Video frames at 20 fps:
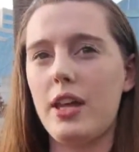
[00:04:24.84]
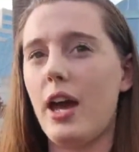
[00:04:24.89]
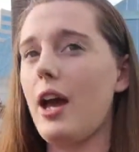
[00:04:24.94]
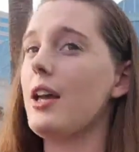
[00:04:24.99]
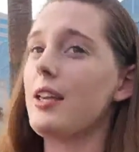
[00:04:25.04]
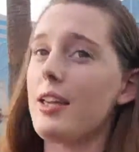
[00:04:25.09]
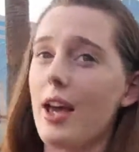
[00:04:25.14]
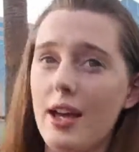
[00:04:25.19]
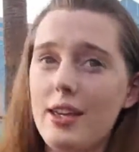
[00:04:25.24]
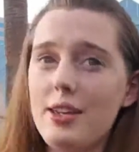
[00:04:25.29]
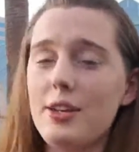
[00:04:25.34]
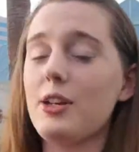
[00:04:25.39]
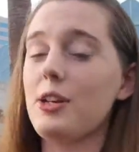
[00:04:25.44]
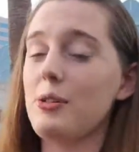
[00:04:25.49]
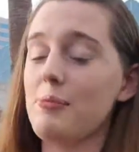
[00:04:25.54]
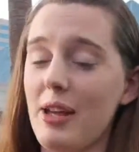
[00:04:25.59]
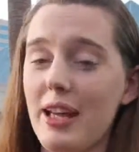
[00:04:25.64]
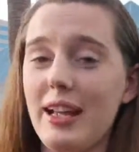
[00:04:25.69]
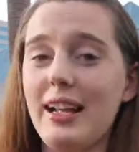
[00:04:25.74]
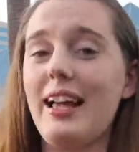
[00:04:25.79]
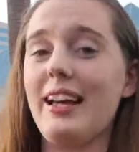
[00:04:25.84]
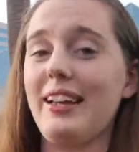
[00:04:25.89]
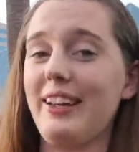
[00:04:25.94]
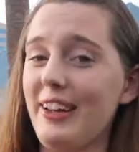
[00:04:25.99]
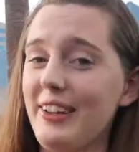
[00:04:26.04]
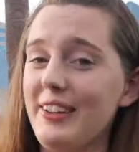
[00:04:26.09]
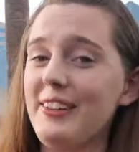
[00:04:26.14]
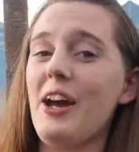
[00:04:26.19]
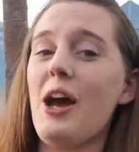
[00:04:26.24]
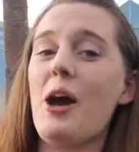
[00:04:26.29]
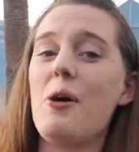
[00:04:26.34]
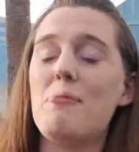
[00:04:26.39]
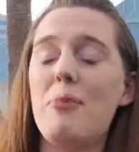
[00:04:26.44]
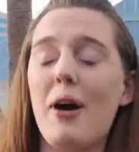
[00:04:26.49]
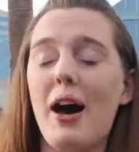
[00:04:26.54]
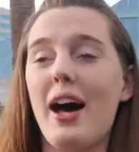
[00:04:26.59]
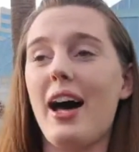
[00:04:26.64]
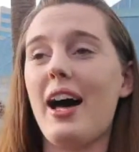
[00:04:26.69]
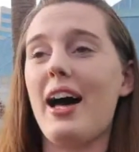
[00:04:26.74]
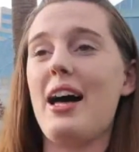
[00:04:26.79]
Yeah, you can make Lego,
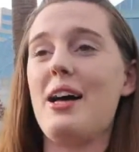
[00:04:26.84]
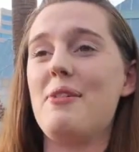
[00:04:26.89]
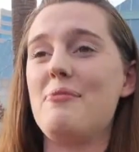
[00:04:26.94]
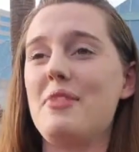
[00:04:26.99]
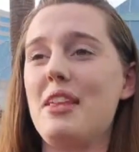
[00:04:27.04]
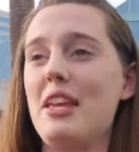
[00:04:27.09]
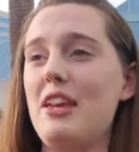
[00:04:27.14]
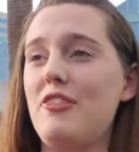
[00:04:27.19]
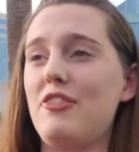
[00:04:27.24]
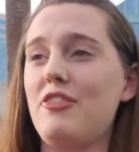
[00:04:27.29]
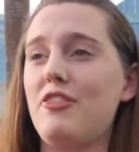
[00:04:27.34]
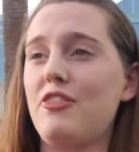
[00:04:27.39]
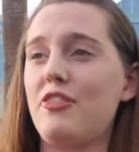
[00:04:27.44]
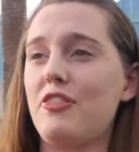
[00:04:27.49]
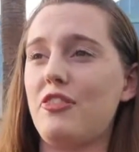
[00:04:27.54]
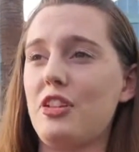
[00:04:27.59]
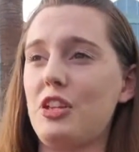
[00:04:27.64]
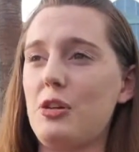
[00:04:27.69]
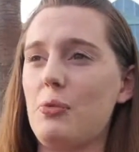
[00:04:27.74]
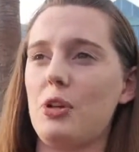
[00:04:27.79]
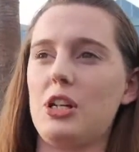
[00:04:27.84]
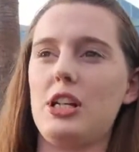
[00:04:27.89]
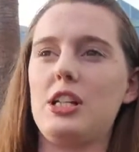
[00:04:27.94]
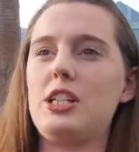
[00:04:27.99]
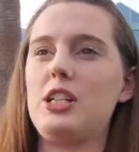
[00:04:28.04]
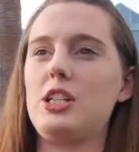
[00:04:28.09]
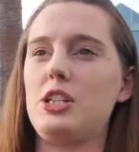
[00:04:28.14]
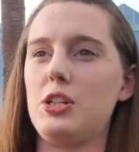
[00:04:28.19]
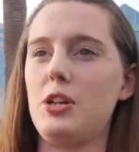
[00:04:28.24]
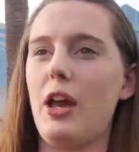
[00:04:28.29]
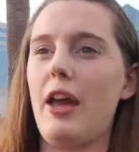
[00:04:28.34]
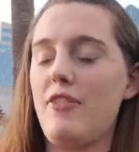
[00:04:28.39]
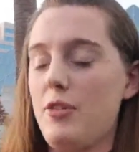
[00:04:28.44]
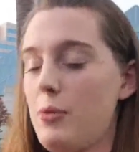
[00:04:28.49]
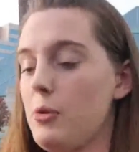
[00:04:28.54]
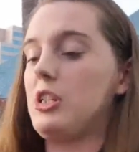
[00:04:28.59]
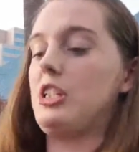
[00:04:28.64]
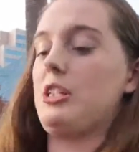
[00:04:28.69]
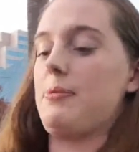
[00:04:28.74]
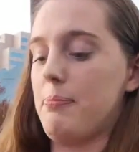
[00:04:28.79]
but if you wanted
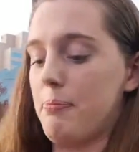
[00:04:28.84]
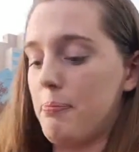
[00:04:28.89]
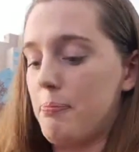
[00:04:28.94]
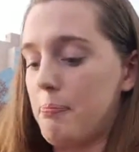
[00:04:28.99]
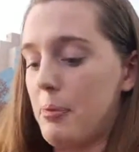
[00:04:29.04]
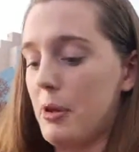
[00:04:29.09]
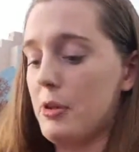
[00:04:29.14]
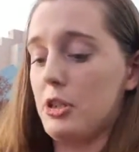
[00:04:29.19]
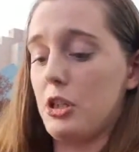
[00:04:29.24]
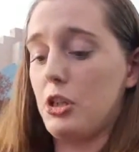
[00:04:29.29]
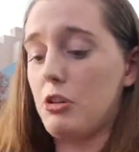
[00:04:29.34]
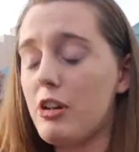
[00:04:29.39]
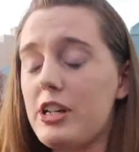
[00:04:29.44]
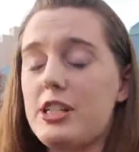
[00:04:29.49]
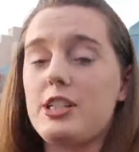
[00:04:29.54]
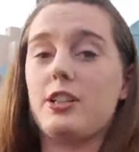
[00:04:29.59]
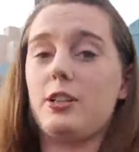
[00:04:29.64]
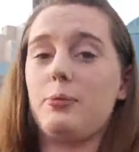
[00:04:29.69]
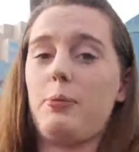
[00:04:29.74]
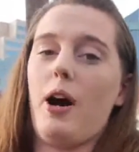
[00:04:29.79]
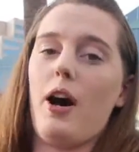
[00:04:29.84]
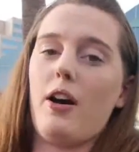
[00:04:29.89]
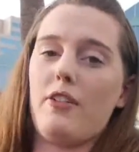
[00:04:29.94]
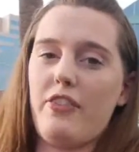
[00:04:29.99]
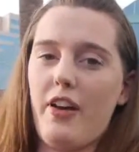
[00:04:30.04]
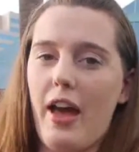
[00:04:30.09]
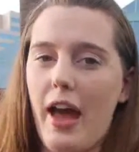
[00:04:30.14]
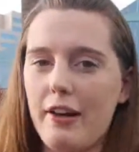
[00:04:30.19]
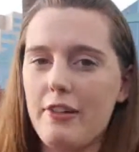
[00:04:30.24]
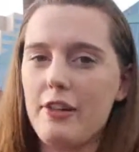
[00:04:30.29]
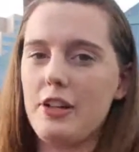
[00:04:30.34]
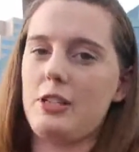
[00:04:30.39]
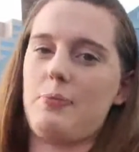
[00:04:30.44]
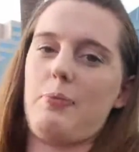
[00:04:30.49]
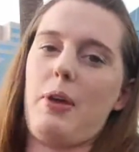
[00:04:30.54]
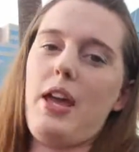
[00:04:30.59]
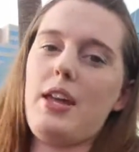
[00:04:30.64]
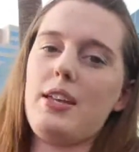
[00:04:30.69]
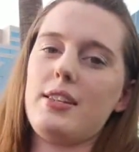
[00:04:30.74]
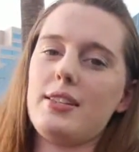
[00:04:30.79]
to build a critical part for
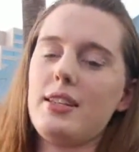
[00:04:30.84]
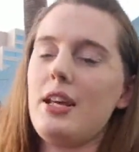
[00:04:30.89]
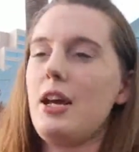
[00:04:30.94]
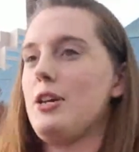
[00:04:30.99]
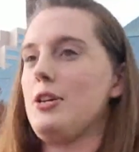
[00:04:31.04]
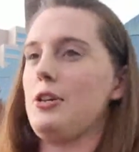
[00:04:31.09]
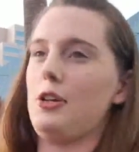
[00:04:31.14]
aerospace,